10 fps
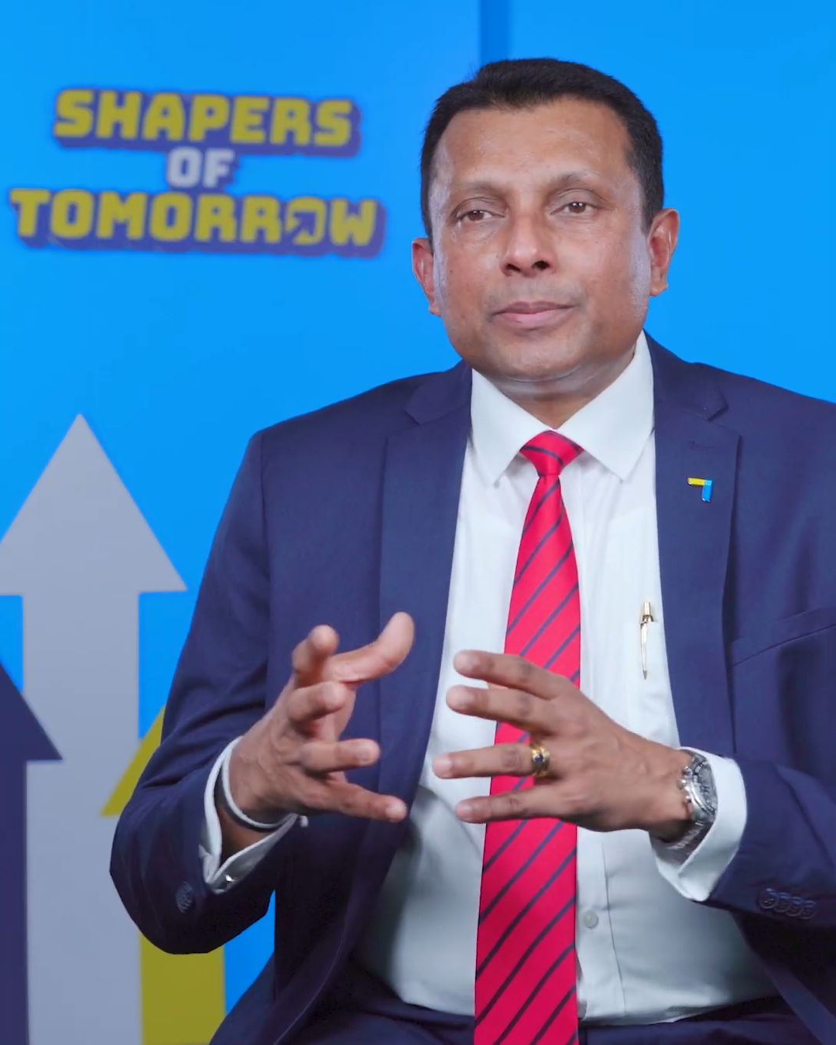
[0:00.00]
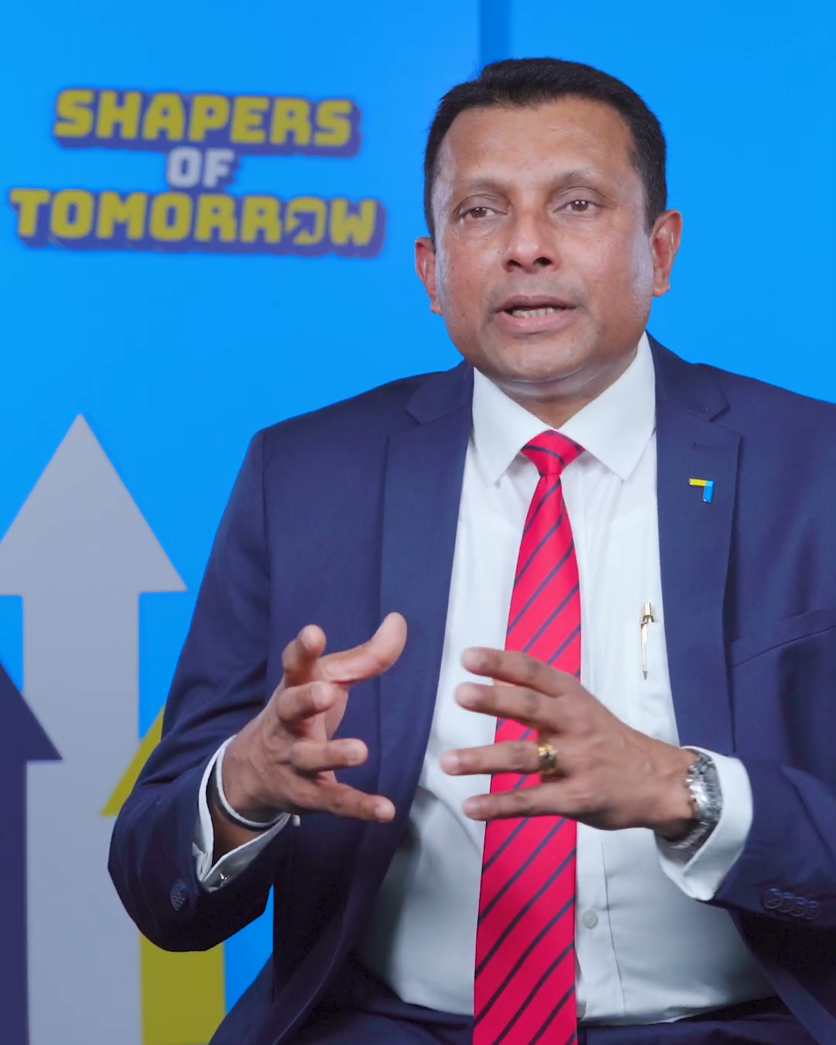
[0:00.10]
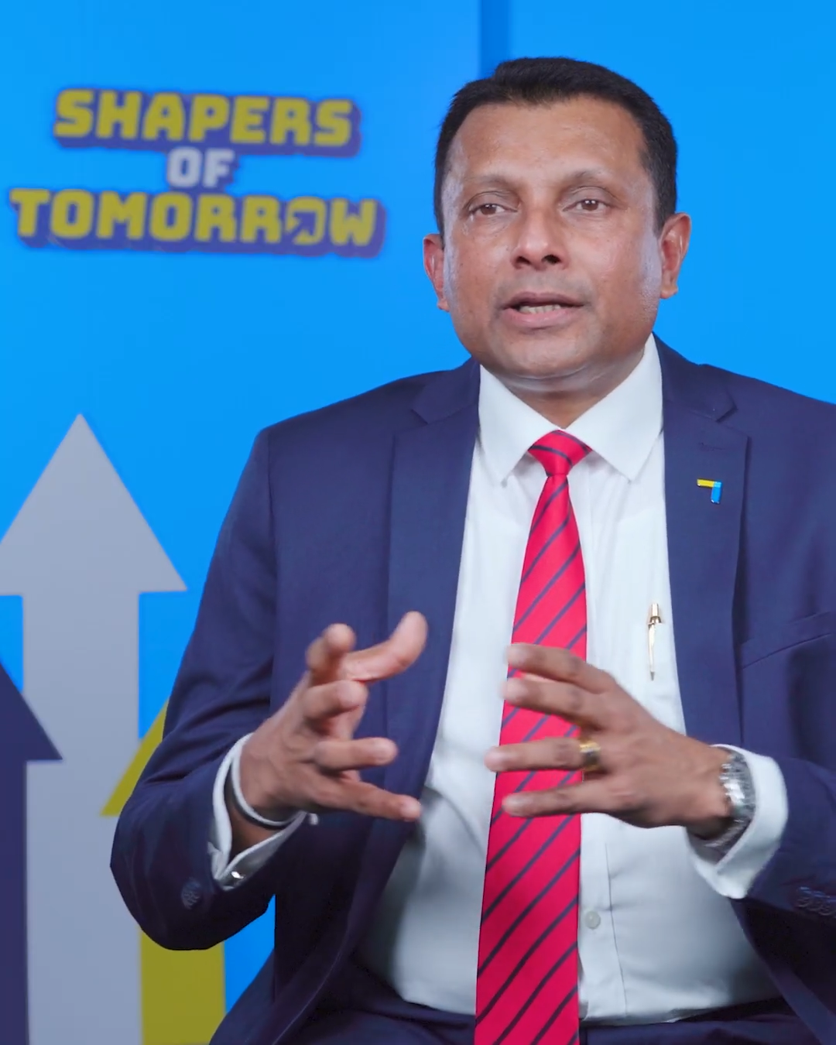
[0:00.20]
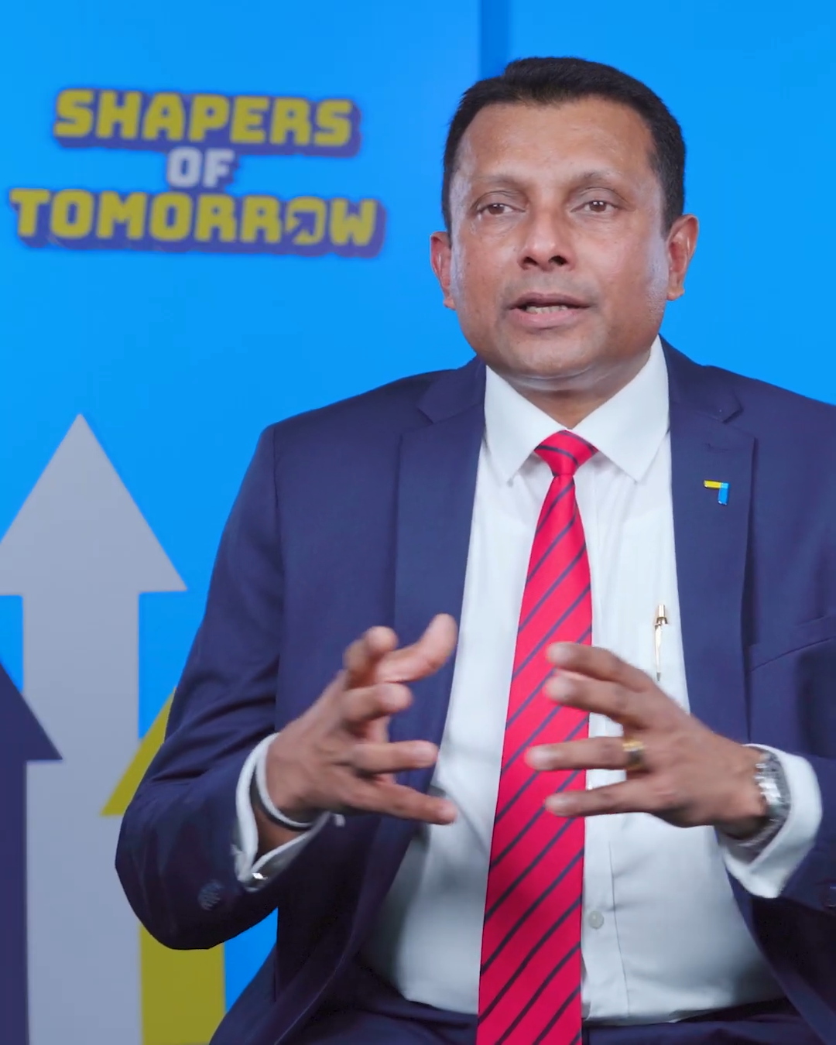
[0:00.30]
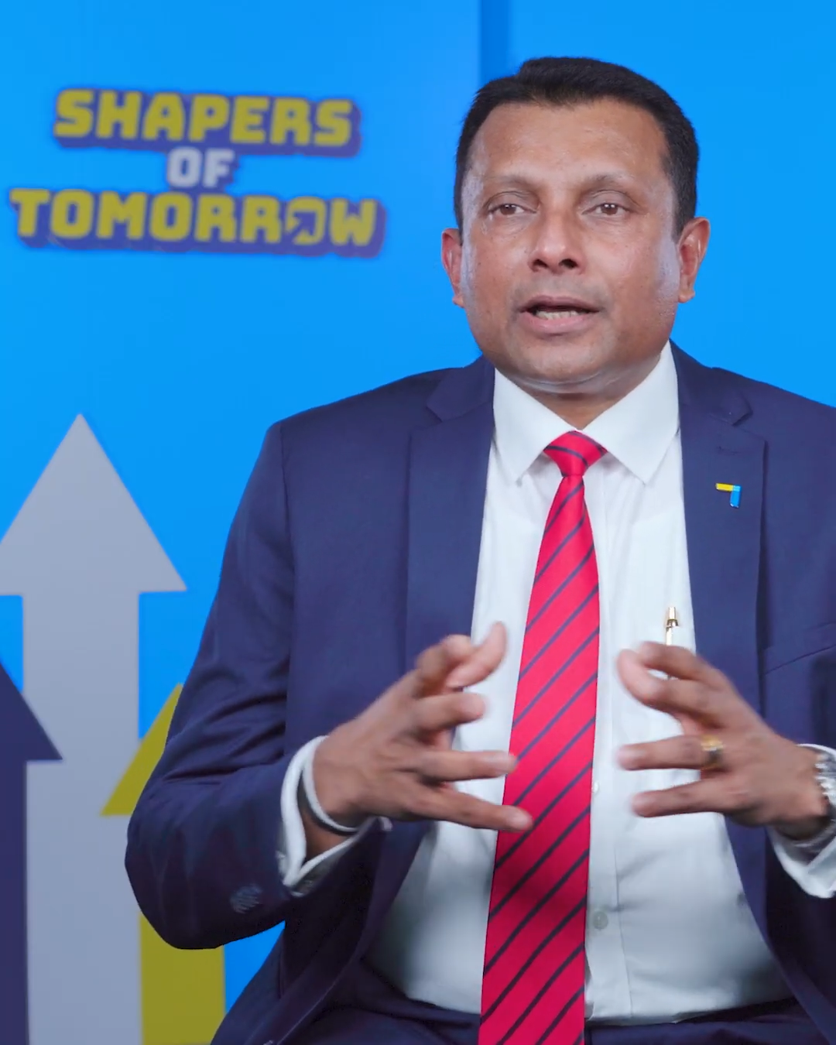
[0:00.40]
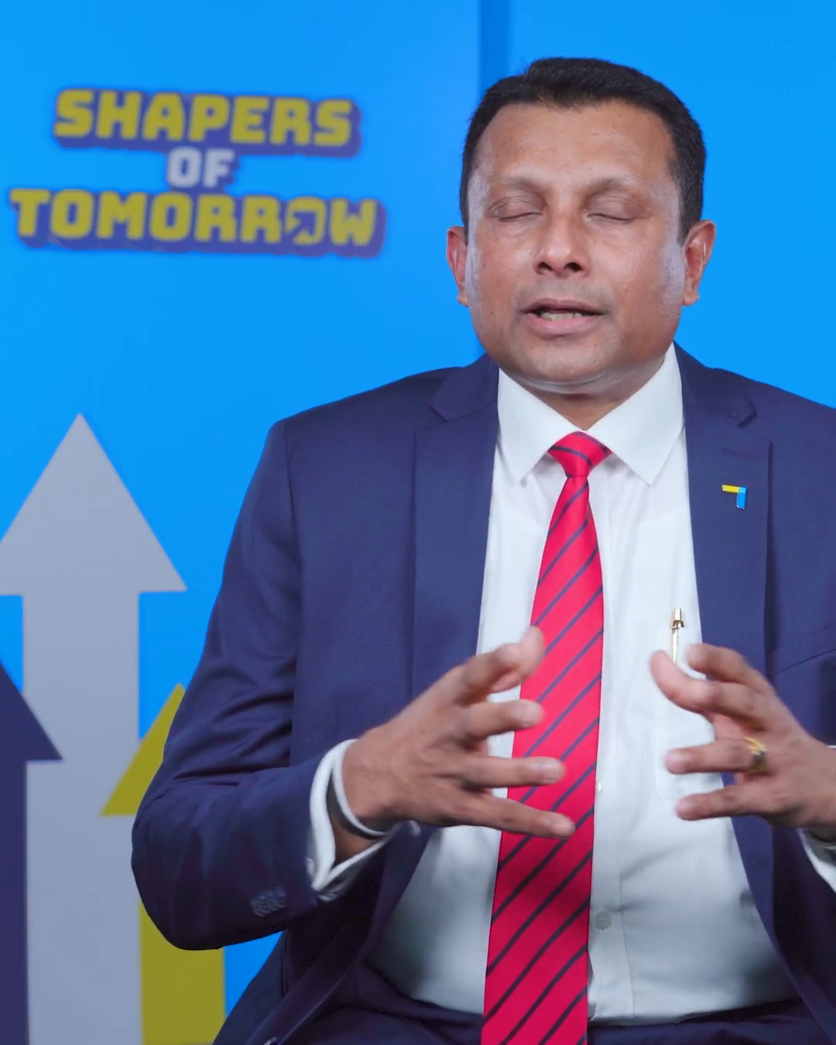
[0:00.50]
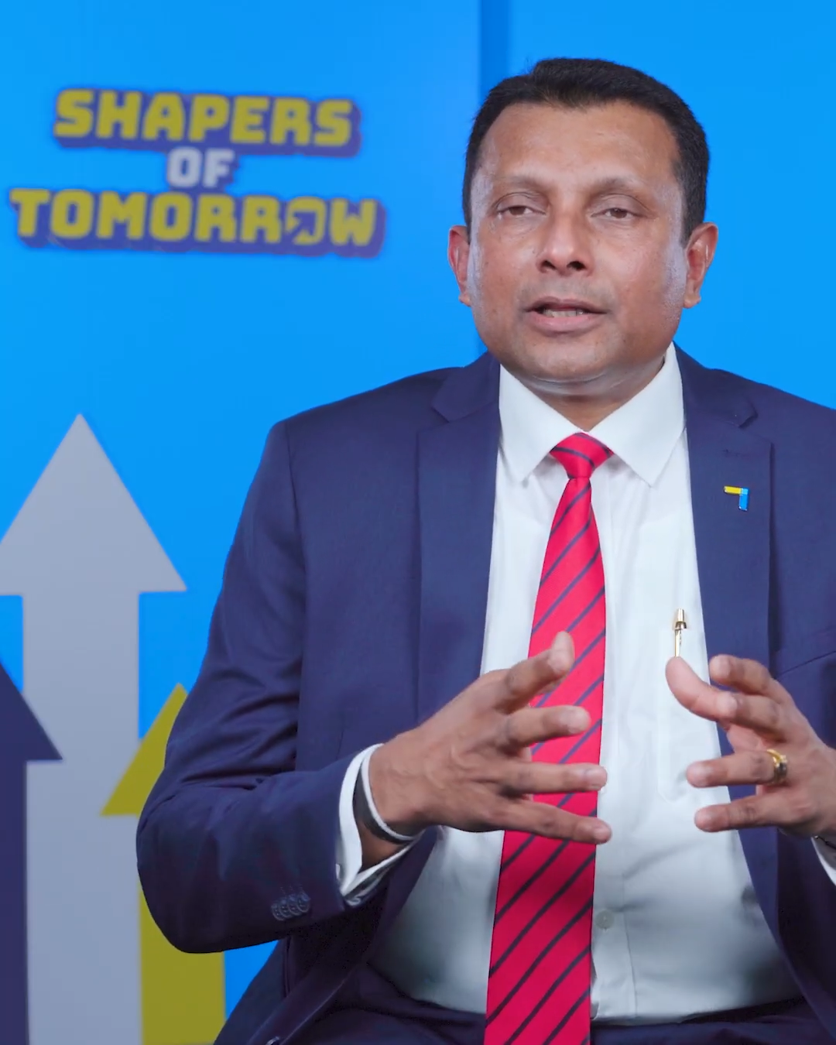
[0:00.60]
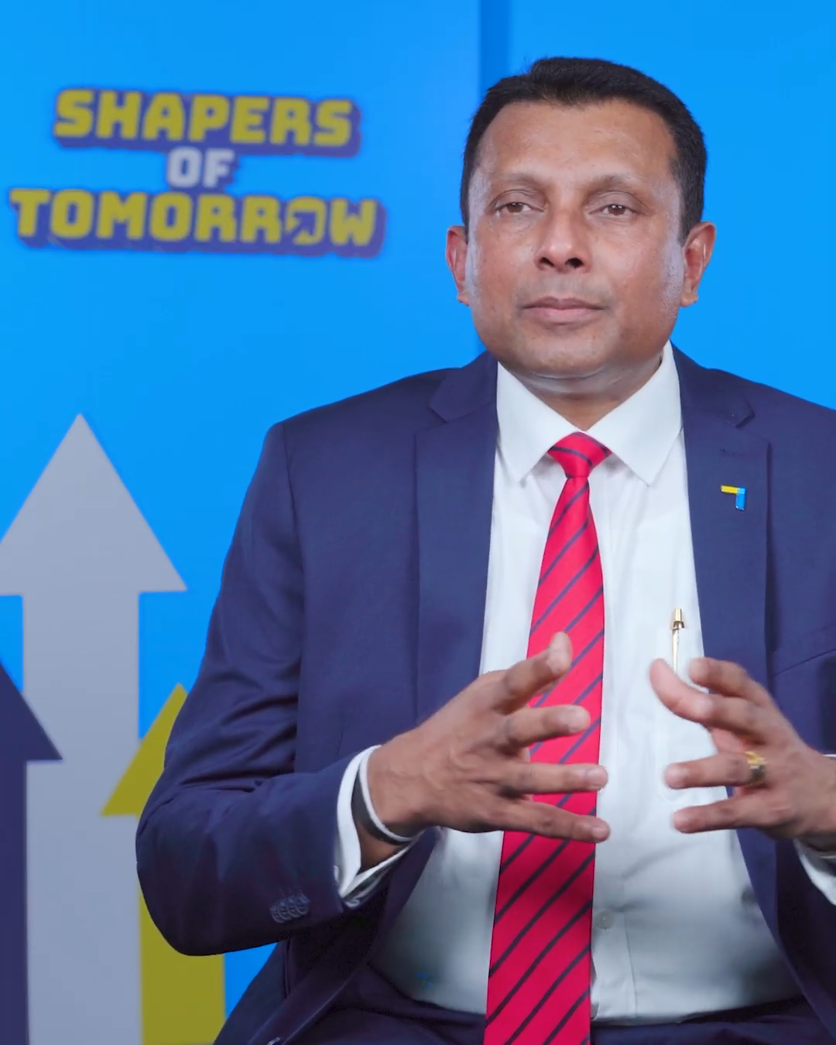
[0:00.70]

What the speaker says: been they've